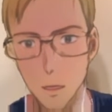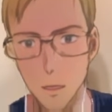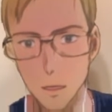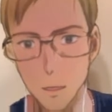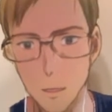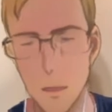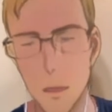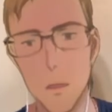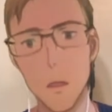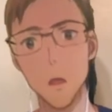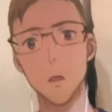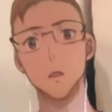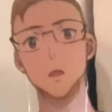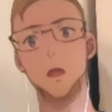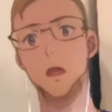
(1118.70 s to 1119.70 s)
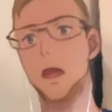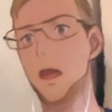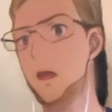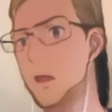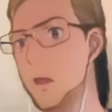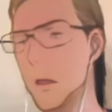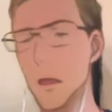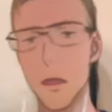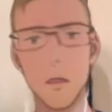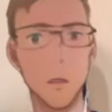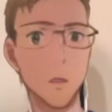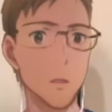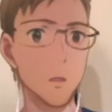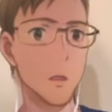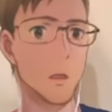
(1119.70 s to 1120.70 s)
6,000. So again, less than
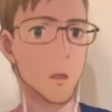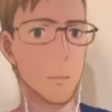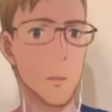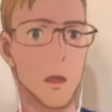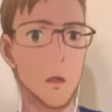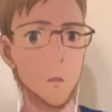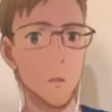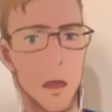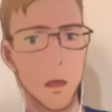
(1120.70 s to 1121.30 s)
2 years you paid off.